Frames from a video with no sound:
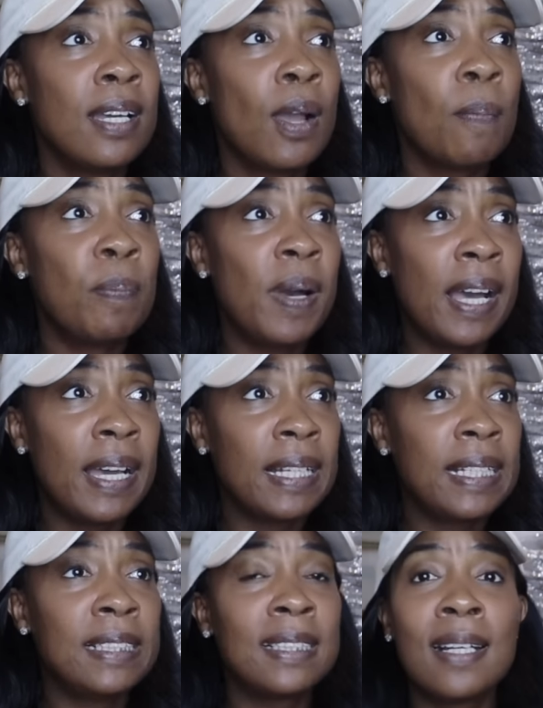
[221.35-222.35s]

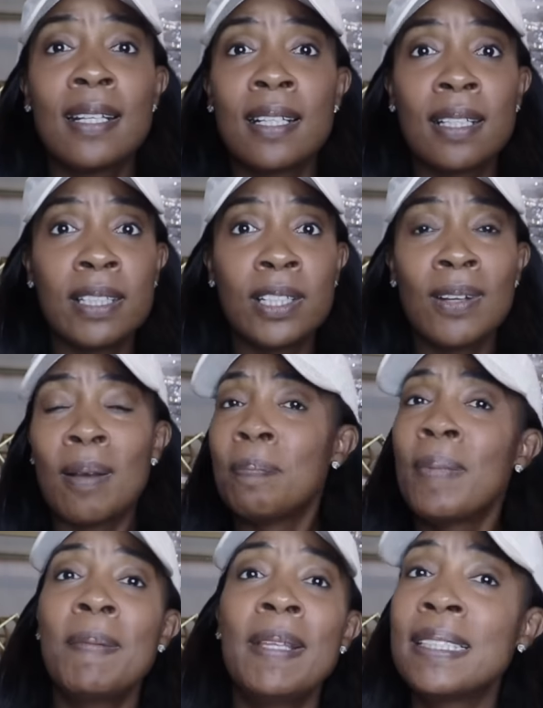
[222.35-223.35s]
but it's going to clear up.
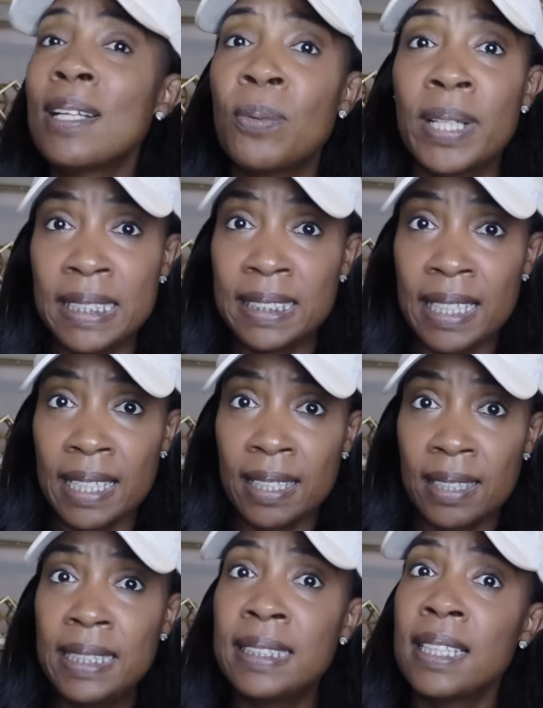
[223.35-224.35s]
Baby, that's not what he said.
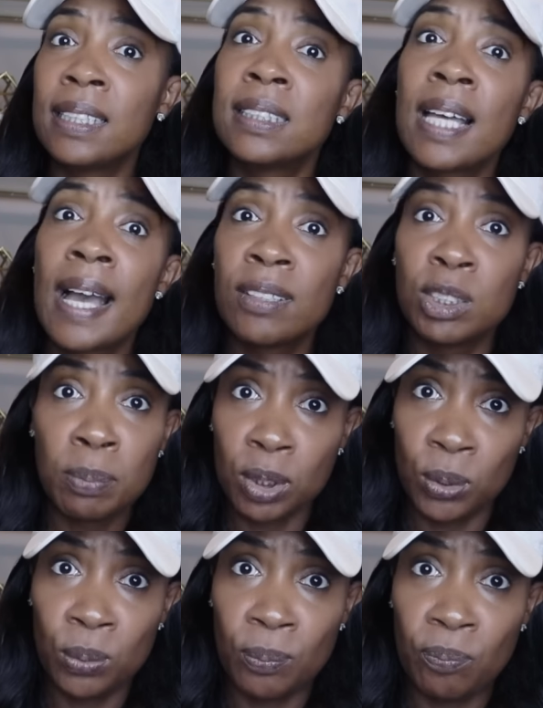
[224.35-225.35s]
He said the sky is
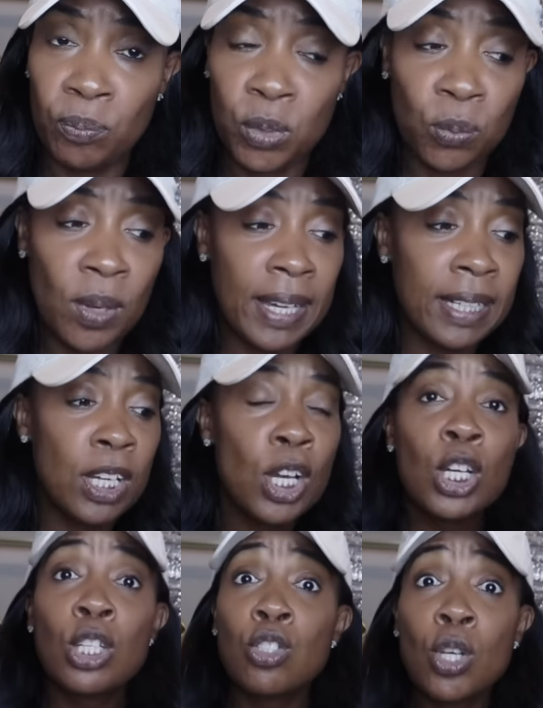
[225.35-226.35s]
blue, right?
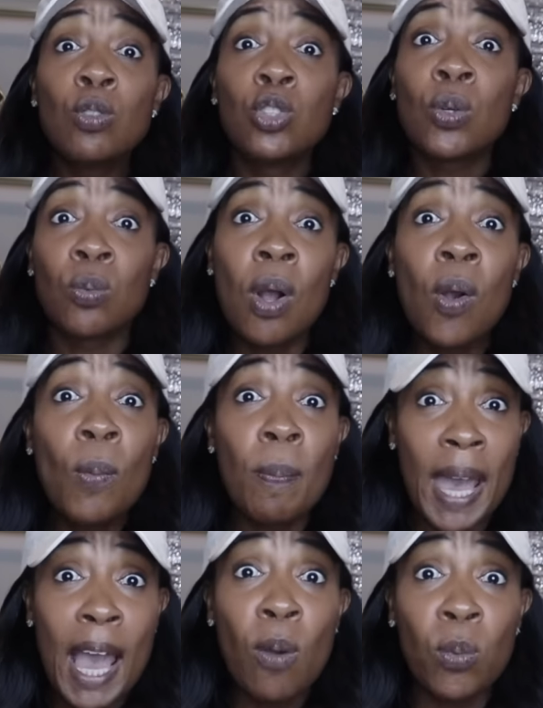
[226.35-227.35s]
So Jerome
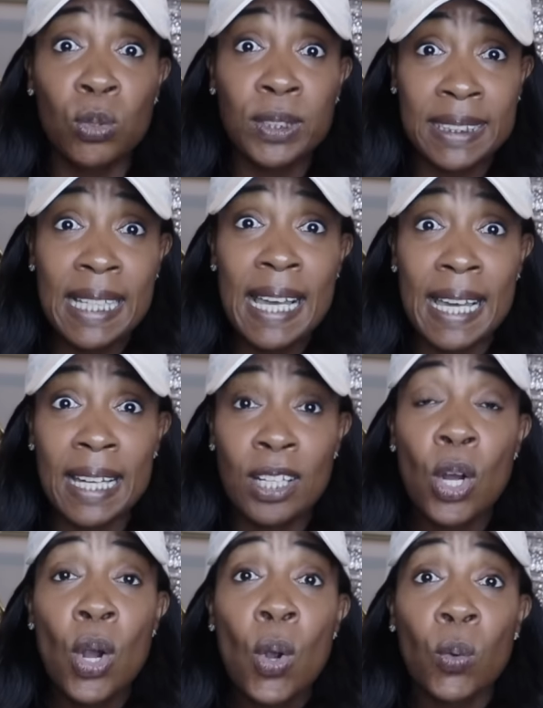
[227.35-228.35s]
Powell said
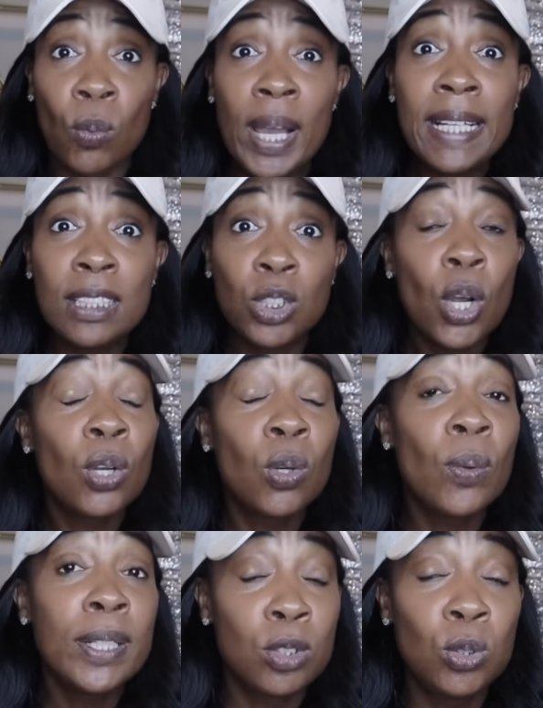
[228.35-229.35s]
rates are
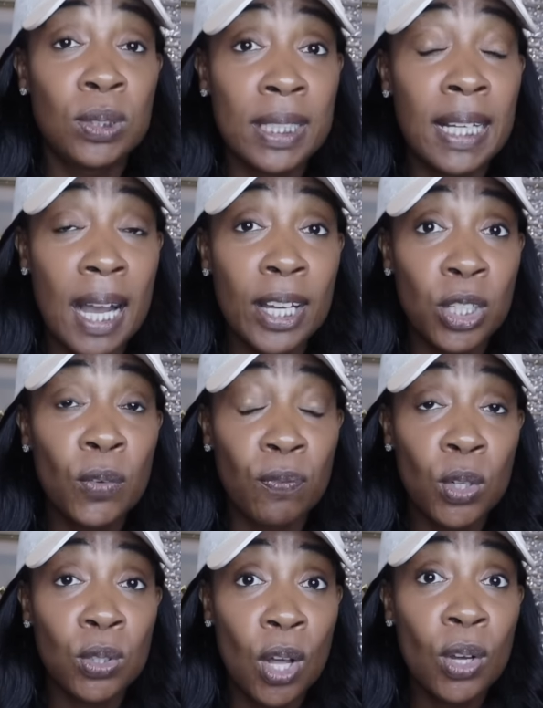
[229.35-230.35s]
going to stay higher
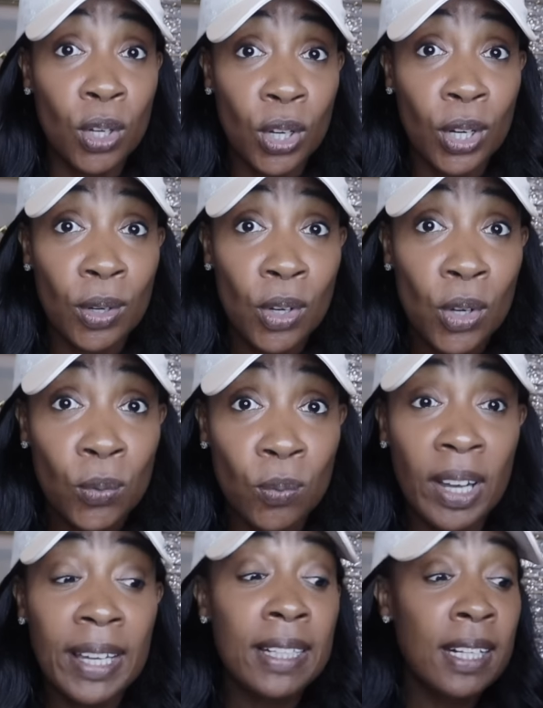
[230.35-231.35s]
for longer,
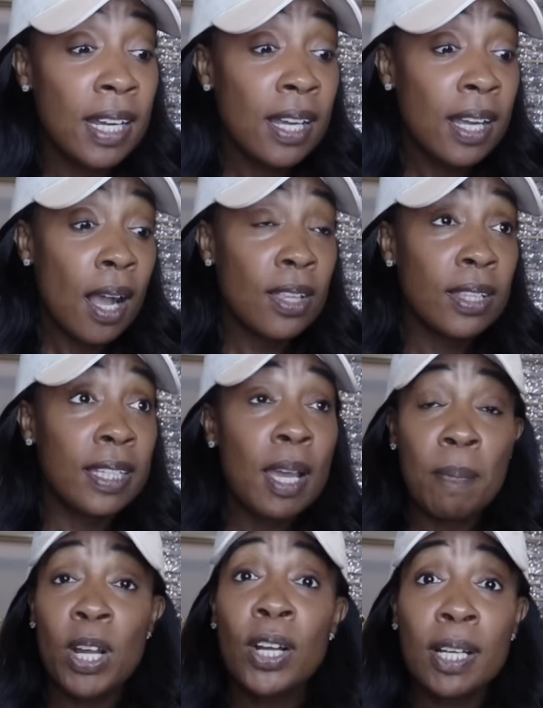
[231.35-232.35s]
right? The
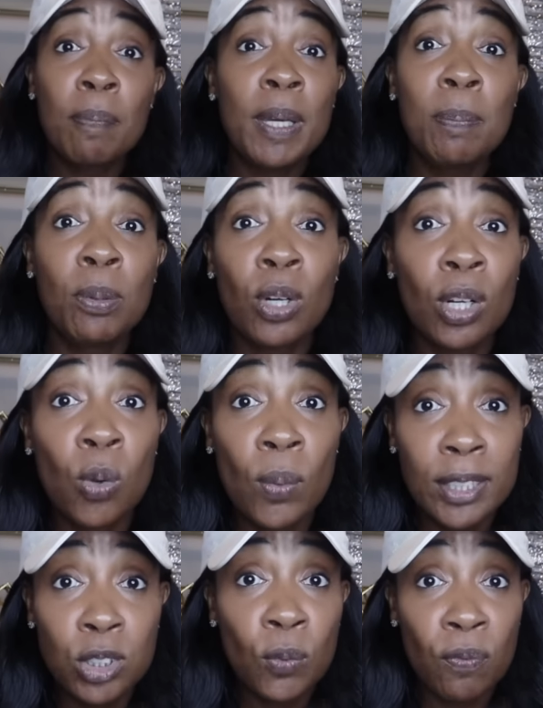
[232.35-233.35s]
American people are
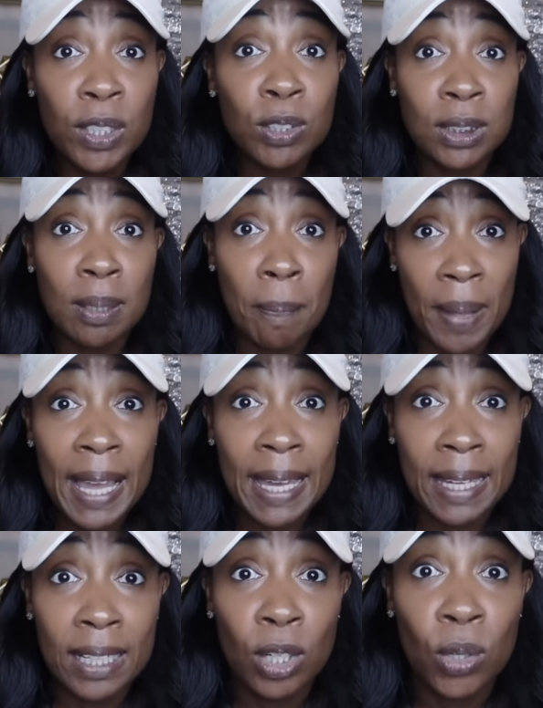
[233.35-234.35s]
going to feel some
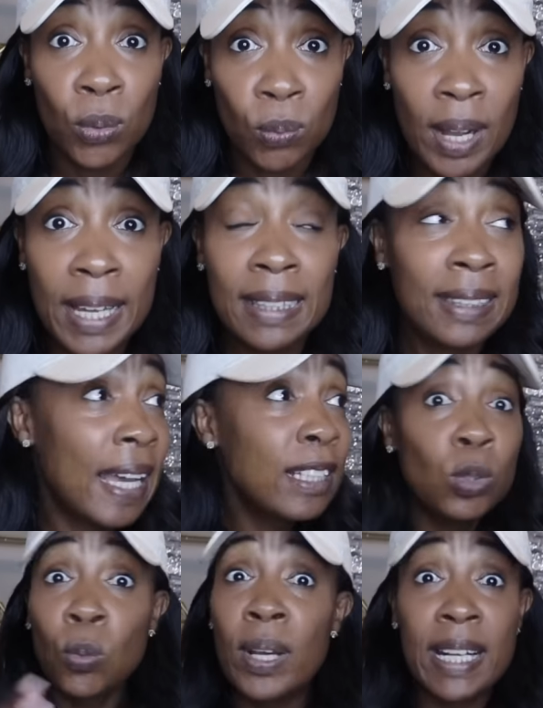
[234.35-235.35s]
pain, right?
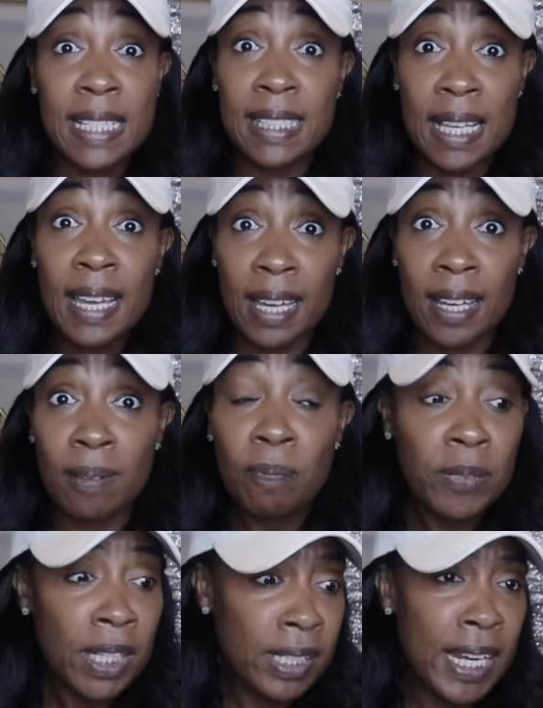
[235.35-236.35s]
That's what he said.
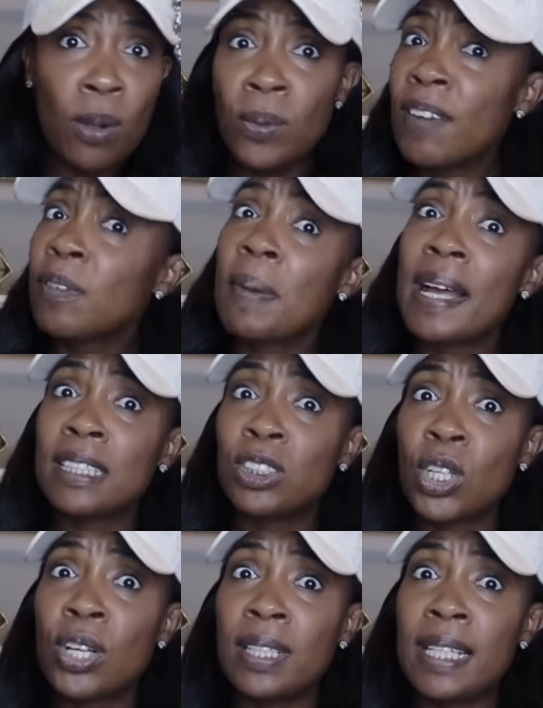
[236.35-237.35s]
Now, when everybody
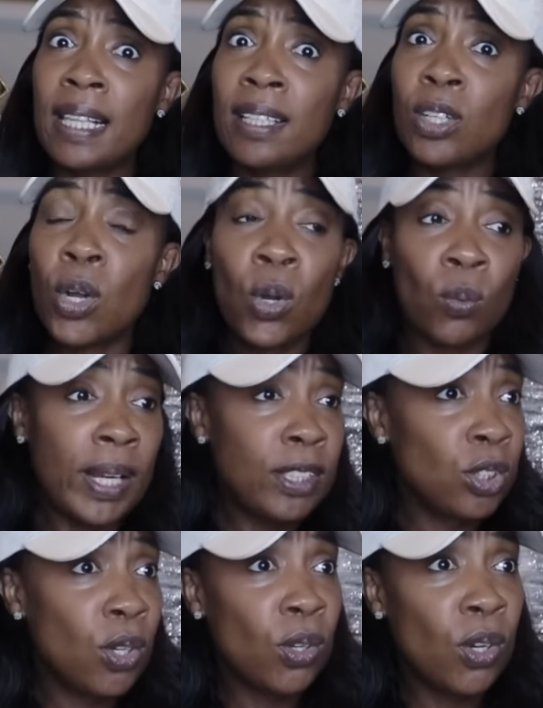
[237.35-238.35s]
started yelling,
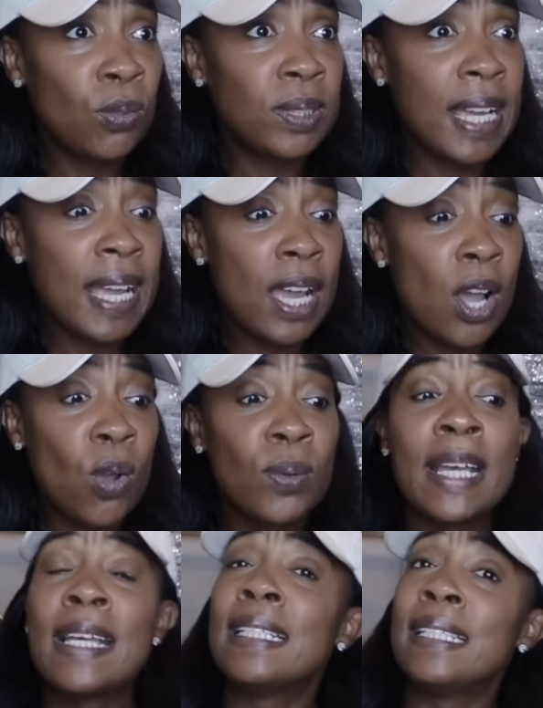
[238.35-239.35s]
rates gonna go
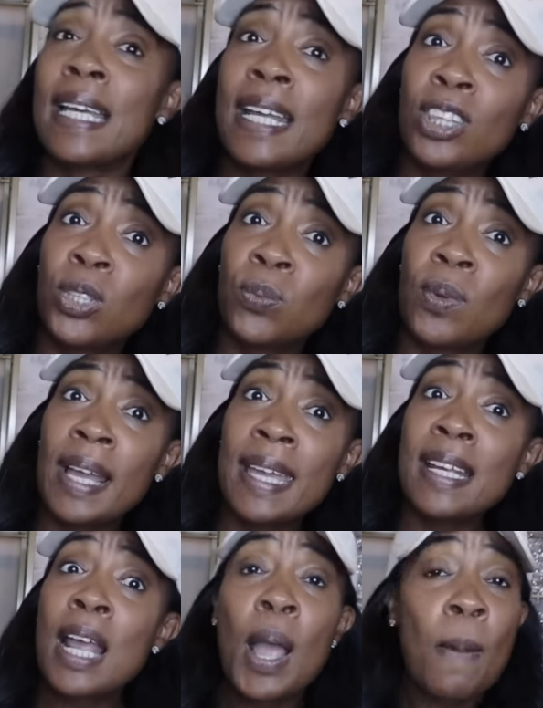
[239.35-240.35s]
down, date the
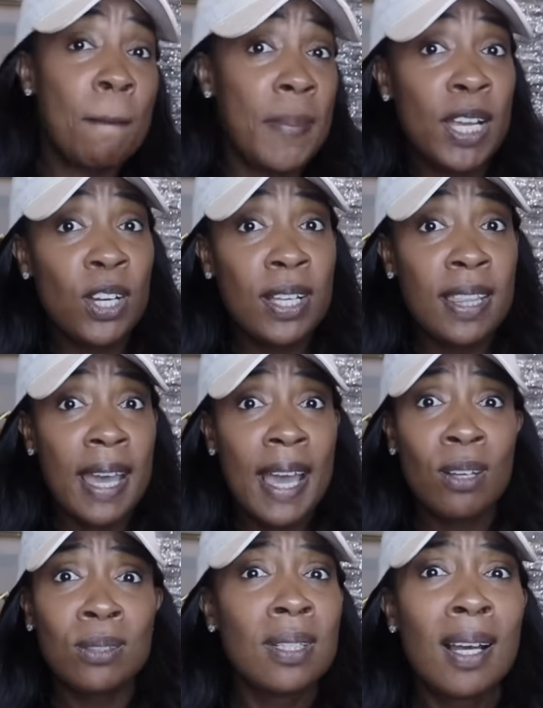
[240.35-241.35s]
rate, marry the
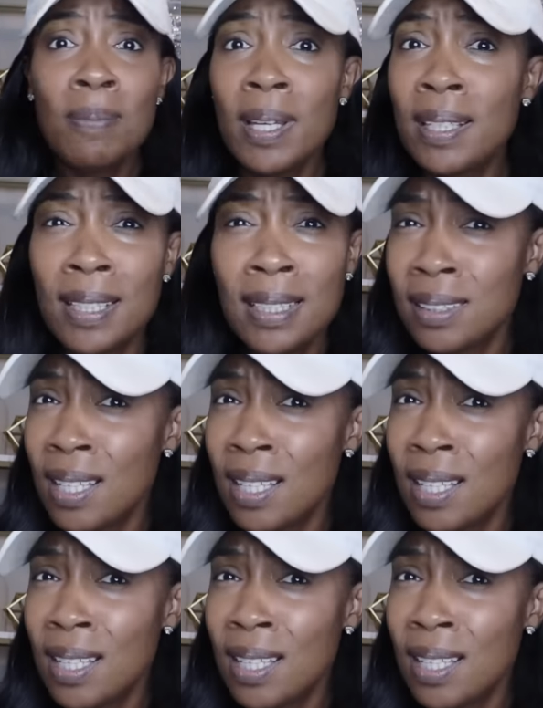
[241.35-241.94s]
house, I'm like, that's